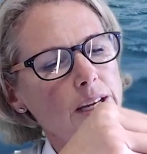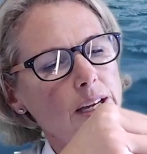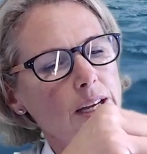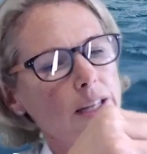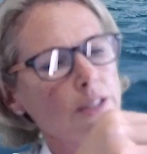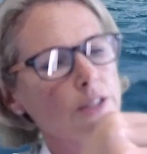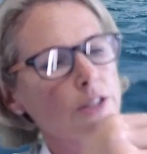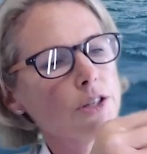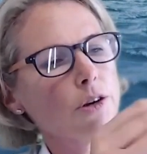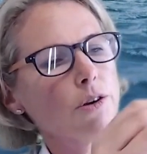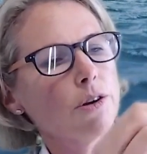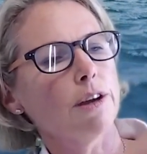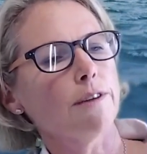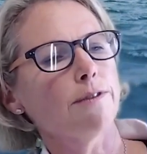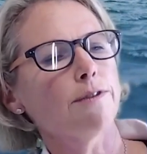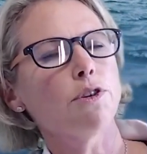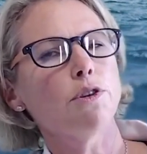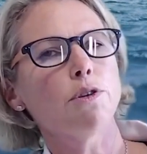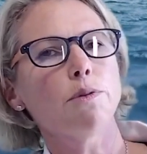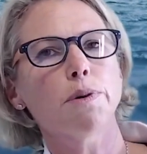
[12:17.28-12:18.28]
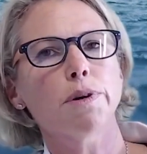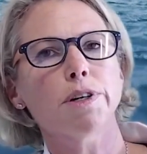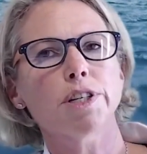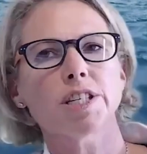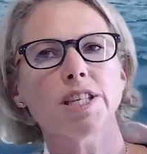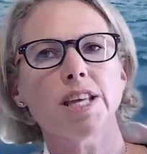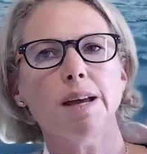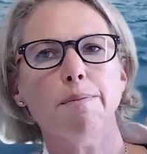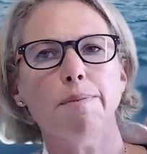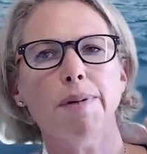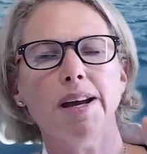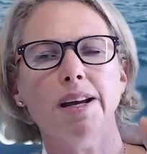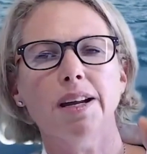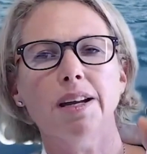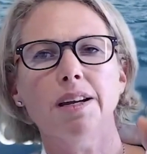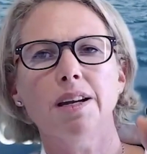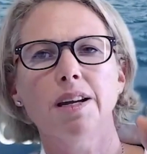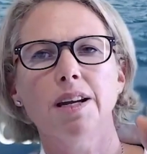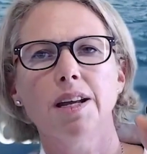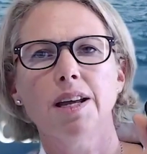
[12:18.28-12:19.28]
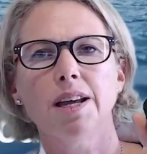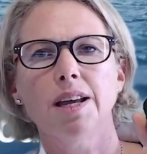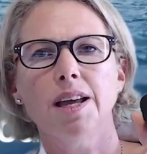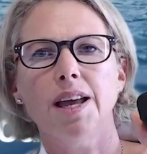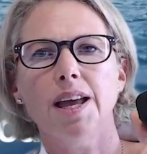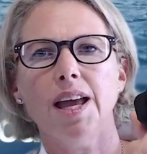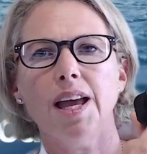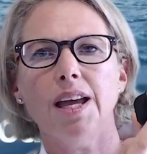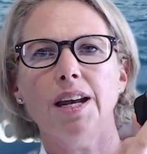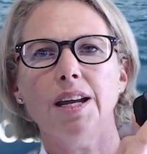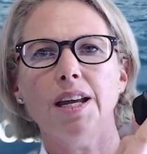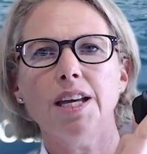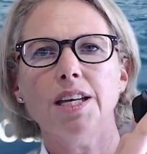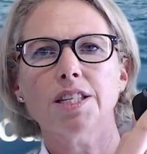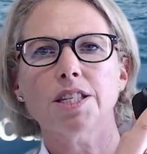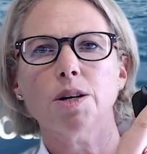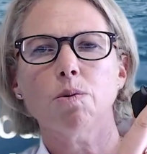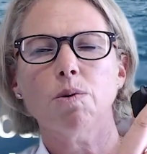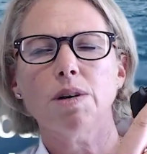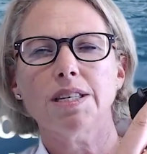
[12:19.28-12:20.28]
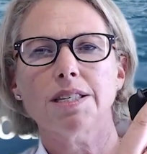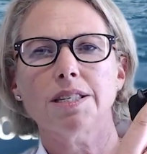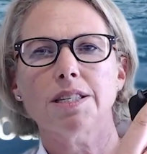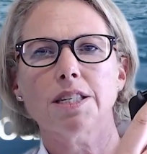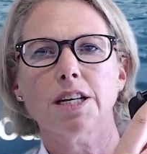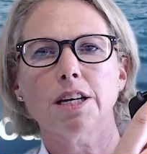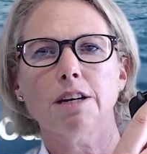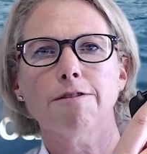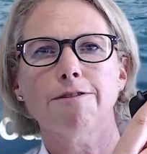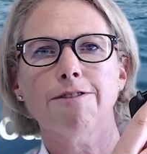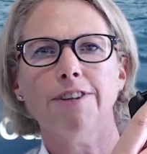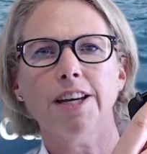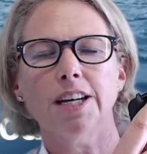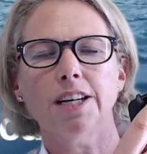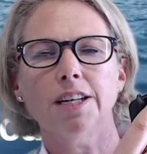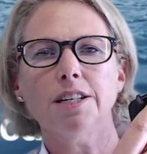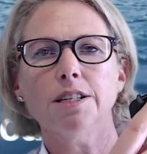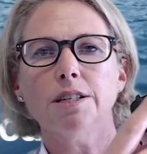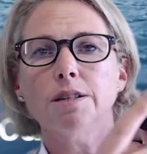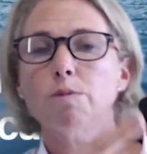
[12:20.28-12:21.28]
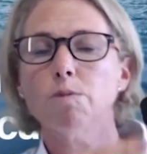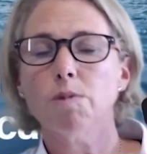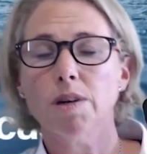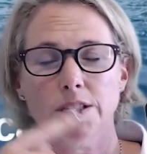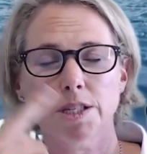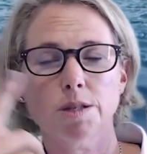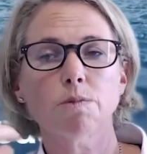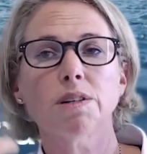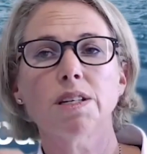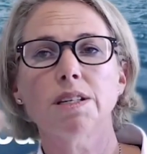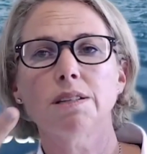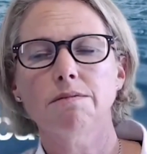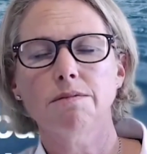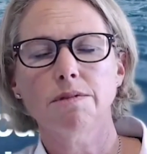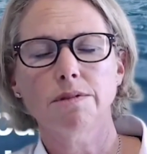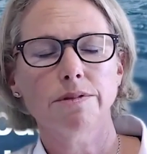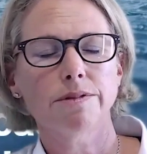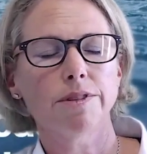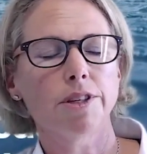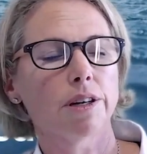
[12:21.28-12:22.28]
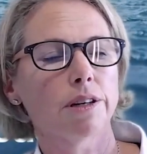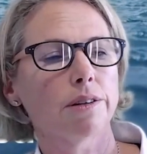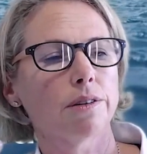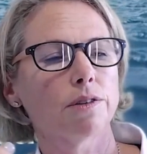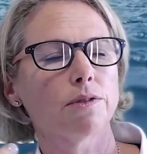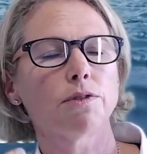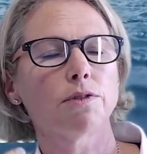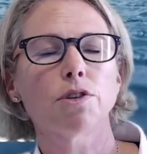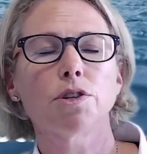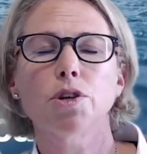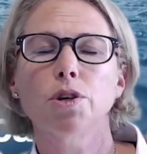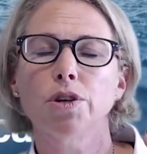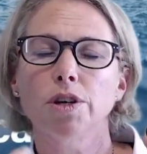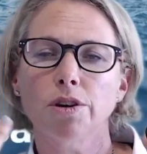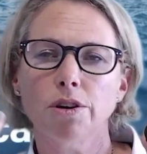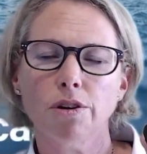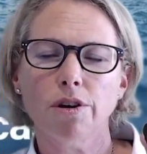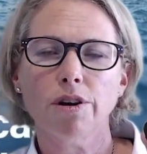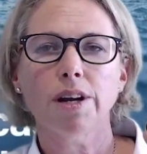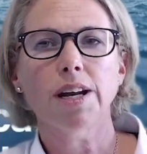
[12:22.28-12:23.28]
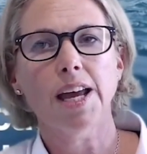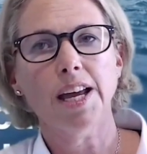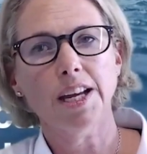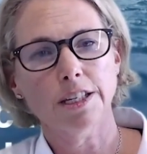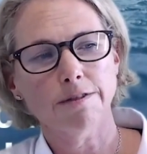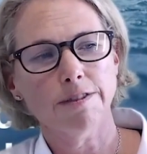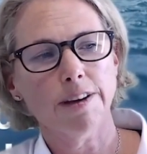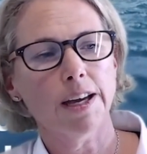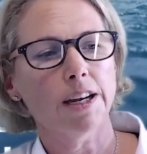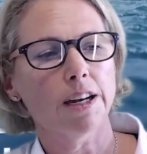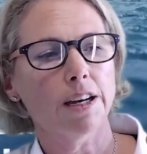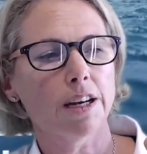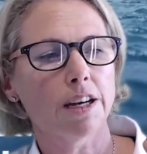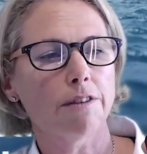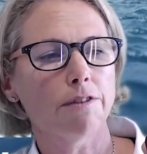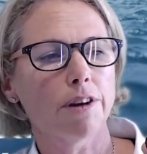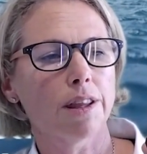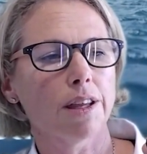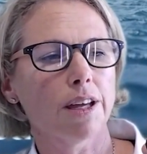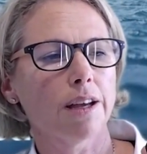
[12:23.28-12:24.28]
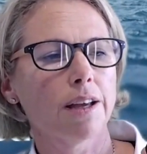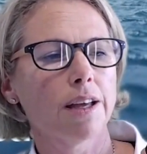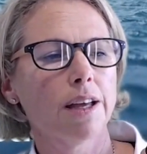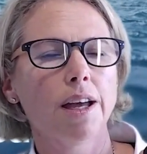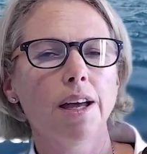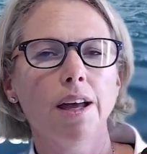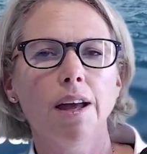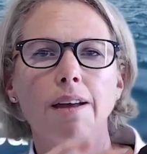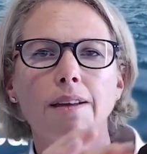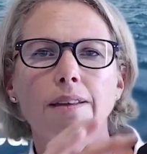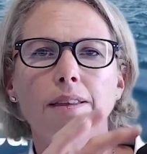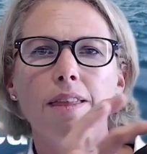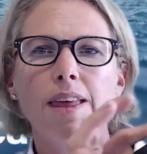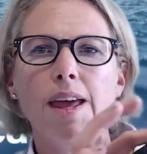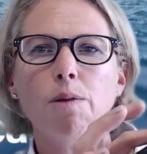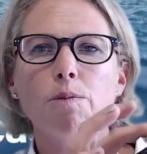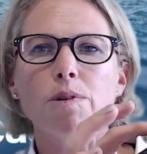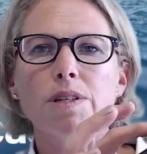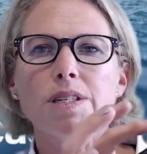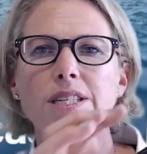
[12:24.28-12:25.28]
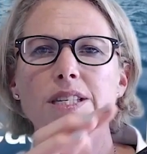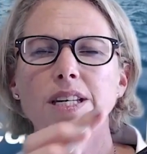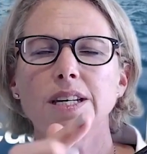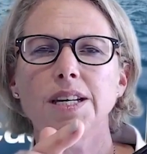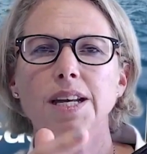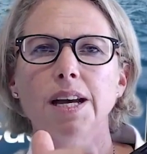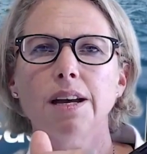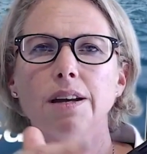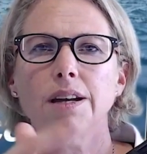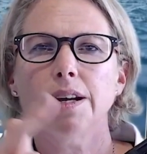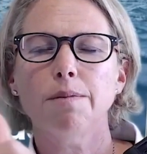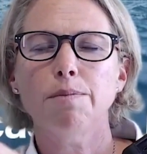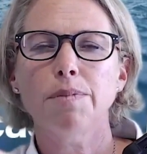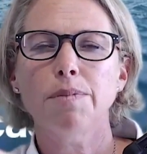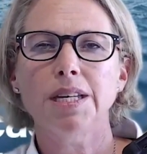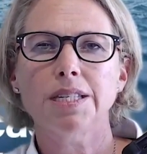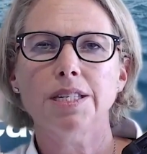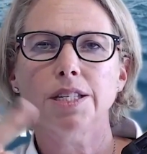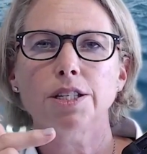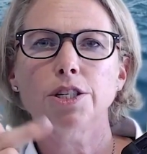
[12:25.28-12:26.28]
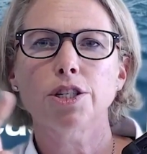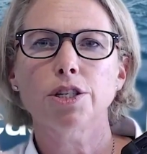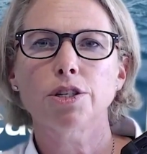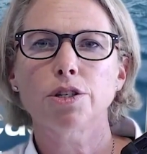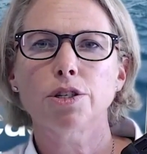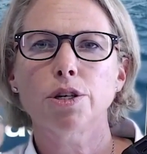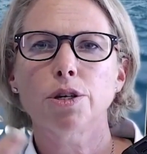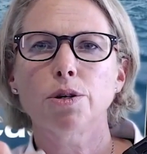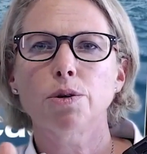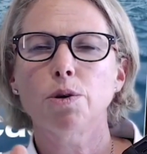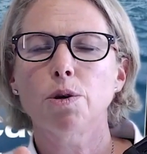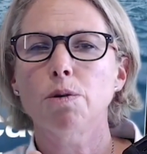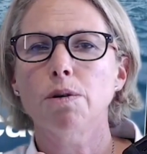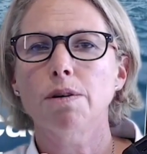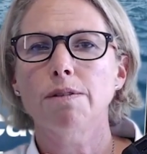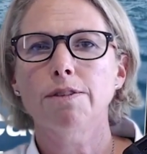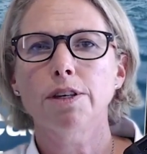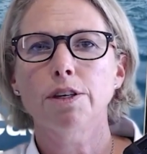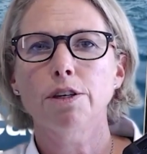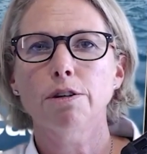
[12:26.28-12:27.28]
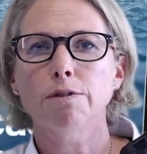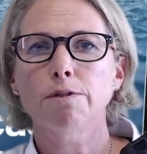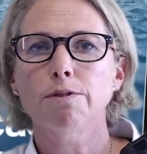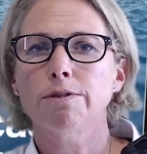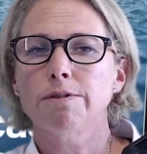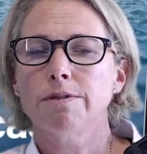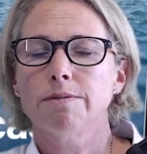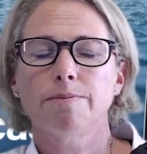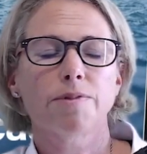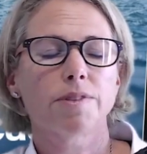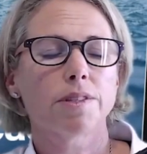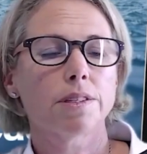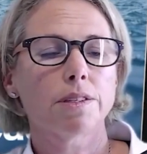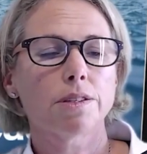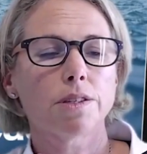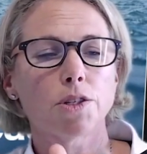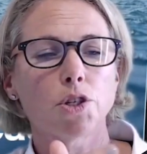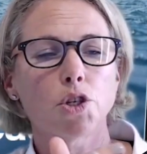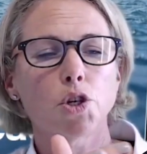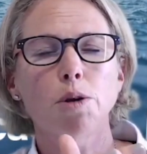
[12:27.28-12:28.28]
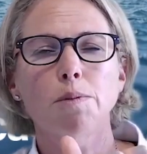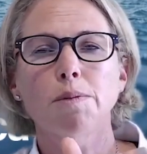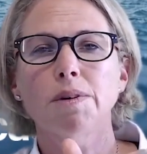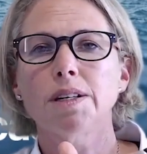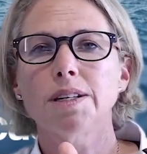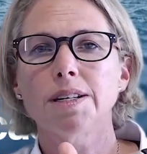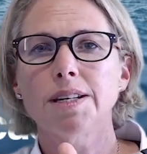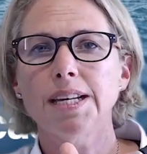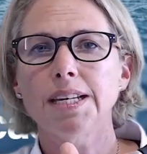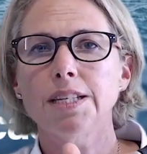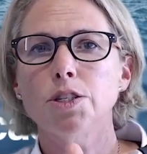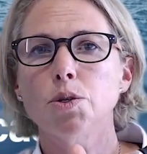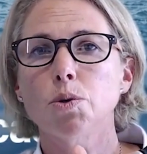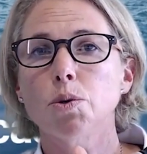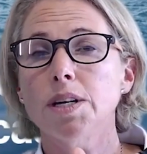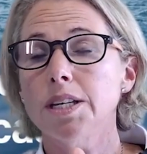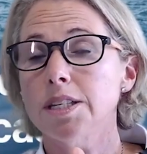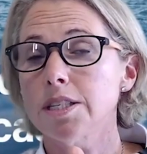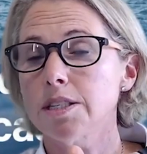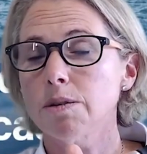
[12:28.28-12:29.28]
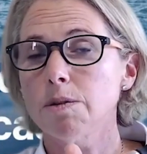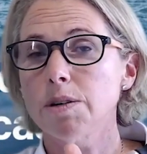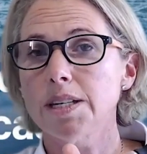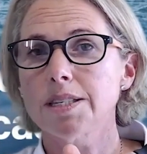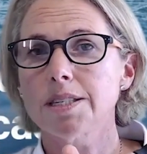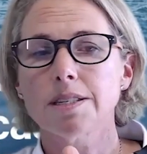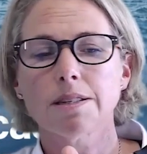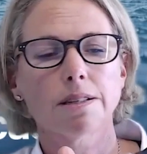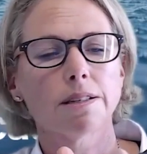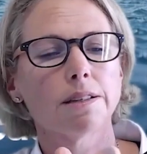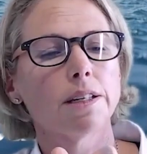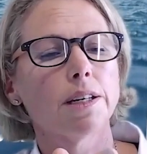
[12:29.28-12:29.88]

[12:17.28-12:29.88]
And so if you push that button and SOS is configured, once we turn it on and activate it and everything, that would send out a message to whoever you've determined needs your SOS.